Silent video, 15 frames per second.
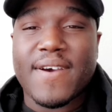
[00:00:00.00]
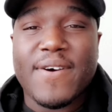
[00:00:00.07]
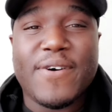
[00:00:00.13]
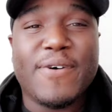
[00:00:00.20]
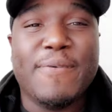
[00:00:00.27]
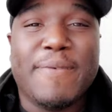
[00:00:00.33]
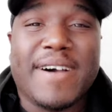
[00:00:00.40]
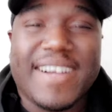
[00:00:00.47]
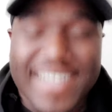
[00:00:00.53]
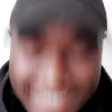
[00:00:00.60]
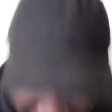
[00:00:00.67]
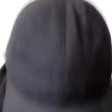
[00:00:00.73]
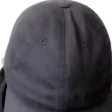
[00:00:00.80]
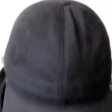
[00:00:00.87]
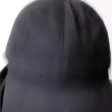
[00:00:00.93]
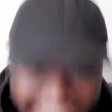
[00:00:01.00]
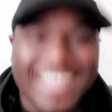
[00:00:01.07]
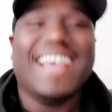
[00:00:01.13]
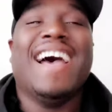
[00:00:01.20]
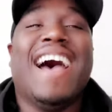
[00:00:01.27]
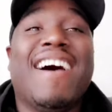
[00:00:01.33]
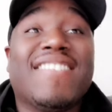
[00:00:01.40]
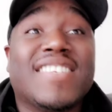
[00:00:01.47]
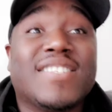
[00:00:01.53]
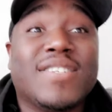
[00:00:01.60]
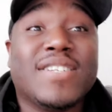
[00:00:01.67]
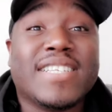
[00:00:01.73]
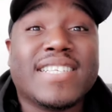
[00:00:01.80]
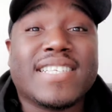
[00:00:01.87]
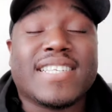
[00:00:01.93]
I have to
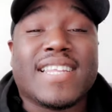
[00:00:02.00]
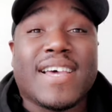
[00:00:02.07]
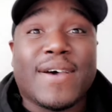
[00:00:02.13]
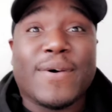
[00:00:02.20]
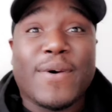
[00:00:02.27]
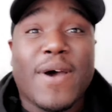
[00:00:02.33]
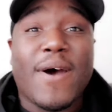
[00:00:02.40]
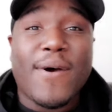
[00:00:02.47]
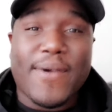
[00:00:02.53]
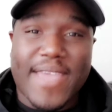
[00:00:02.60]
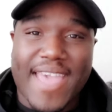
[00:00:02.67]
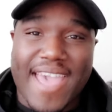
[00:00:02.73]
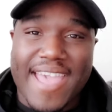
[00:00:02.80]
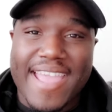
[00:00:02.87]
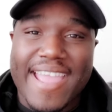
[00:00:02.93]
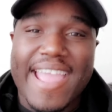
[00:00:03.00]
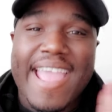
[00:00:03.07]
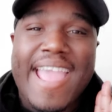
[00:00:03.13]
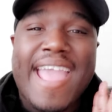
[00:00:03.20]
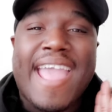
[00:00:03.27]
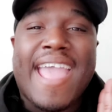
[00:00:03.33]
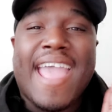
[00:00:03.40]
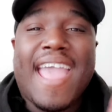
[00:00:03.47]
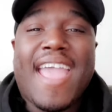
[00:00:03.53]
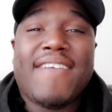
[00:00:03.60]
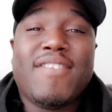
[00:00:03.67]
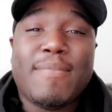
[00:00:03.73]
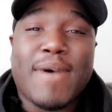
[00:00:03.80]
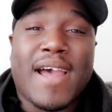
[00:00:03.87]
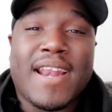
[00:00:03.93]
do this slow. Okay.
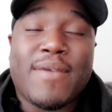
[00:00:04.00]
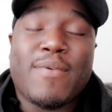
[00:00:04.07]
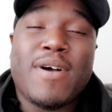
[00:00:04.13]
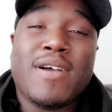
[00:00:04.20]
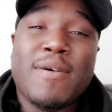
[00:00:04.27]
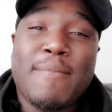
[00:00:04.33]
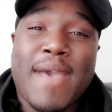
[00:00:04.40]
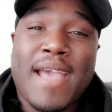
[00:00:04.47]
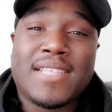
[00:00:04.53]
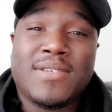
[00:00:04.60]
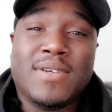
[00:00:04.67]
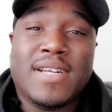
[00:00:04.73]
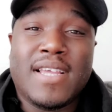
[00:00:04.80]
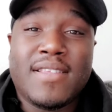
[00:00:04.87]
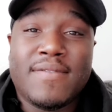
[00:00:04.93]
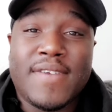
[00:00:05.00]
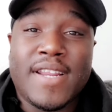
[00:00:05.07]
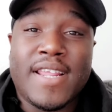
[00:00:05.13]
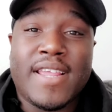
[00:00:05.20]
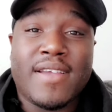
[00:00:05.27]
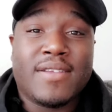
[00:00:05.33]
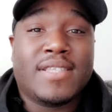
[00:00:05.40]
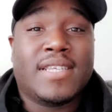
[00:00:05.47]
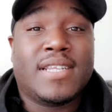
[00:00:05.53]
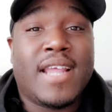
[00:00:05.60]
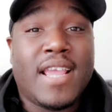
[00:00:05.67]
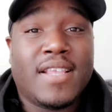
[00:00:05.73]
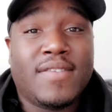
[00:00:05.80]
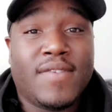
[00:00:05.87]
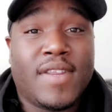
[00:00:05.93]
Everybody, welcome back to another video.
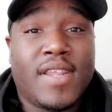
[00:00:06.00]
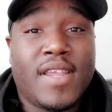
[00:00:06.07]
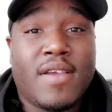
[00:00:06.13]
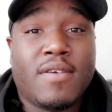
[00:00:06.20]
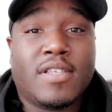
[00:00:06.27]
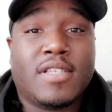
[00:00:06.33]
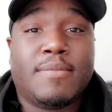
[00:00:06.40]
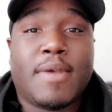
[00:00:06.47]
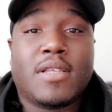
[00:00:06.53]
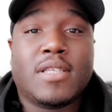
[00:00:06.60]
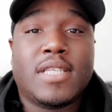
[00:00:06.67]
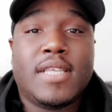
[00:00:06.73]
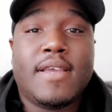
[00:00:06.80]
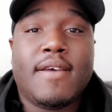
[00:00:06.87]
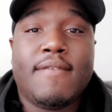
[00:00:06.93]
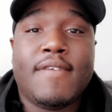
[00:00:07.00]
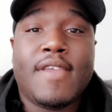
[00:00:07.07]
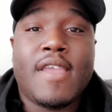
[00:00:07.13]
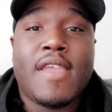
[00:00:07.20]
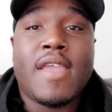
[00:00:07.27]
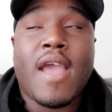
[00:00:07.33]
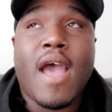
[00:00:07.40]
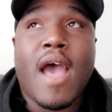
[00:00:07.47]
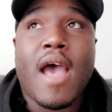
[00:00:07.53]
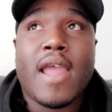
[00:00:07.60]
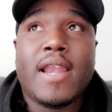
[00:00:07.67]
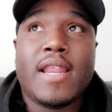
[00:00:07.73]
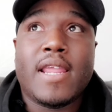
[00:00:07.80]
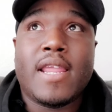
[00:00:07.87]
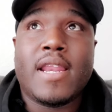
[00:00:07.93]
Today's video is about
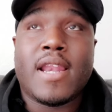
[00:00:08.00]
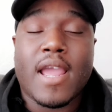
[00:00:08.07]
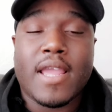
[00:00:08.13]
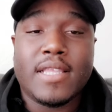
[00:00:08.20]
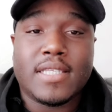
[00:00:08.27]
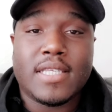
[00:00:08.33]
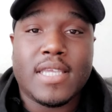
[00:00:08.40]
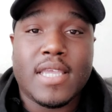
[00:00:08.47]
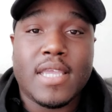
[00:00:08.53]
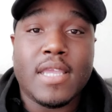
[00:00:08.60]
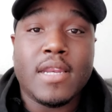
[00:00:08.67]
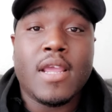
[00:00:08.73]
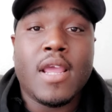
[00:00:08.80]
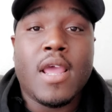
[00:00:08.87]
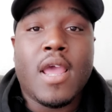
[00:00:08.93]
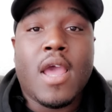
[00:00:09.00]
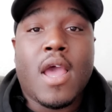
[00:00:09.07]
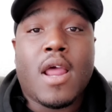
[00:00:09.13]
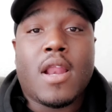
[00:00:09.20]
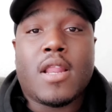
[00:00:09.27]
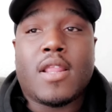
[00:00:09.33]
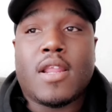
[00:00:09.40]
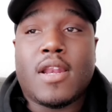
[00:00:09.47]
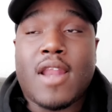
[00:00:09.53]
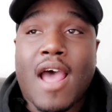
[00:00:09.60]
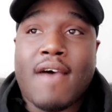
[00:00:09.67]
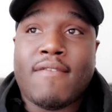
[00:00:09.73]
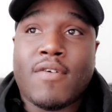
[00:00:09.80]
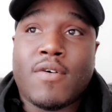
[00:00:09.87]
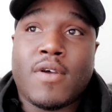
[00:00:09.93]
COVID-19, the
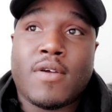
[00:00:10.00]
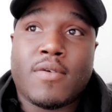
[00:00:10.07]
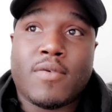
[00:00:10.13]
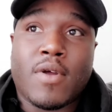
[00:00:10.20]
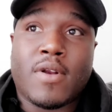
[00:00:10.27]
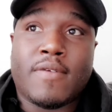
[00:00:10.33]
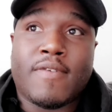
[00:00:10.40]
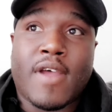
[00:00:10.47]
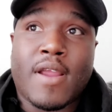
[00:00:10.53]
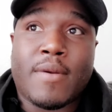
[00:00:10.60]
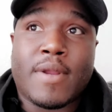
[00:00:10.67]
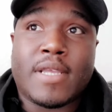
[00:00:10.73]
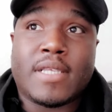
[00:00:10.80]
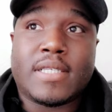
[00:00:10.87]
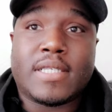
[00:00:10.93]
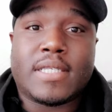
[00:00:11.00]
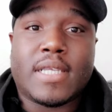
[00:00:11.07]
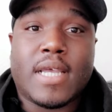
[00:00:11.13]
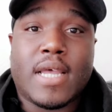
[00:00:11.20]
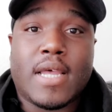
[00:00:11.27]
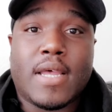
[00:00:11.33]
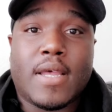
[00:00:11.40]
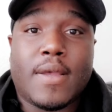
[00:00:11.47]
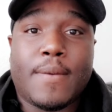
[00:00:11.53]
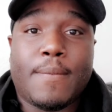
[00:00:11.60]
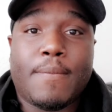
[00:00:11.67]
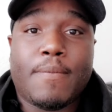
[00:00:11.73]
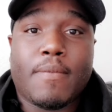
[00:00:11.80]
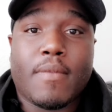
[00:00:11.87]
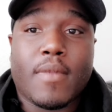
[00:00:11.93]
novel
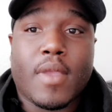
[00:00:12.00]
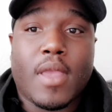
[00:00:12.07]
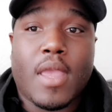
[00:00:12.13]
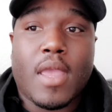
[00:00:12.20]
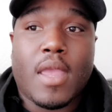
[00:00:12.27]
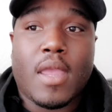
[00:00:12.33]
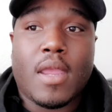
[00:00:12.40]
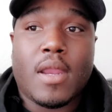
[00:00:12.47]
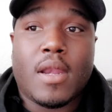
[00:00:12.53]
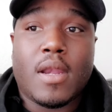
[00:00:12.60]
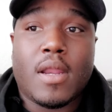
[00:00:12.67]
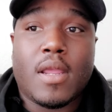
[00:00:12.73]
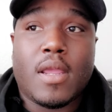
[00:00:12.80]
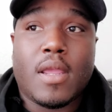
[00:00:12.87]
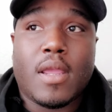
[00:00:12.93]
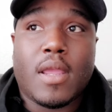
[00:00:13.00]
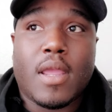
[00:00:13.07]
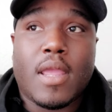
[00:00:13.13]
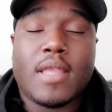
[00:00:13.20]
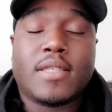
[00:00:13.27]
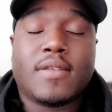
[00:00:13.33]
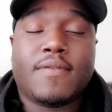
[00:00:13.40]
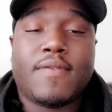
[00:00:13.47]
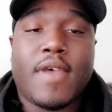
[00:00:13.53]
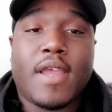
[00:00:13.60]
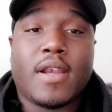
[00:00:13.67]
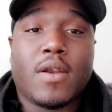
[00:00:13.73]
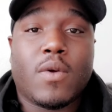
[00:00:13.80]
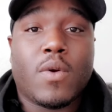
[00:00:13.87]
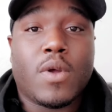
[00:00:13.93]
coronavirus, and its
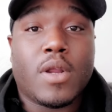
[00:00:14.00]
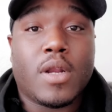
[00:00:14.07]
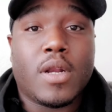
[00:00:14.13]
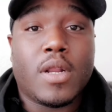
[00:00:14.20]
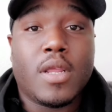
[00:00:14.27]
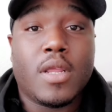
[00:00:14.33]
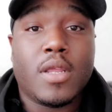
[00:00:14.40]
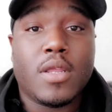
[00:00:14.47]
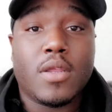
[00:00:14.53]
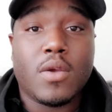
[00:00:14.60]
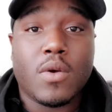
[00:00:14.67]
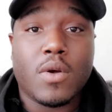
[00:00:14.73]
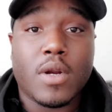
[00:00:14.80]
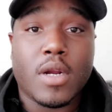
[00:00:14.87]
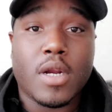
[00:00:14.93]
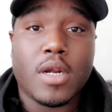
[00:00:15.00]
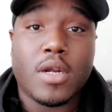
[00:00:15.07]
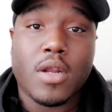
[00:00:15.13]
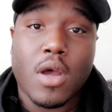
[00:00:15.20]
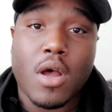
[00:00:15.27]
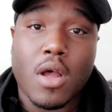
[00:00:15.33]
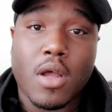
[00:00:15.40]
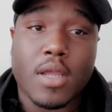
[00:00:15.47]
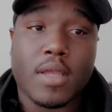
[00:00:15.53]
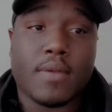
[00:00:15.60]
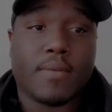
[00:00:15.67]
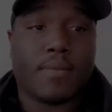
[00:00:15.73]
effect on your dog.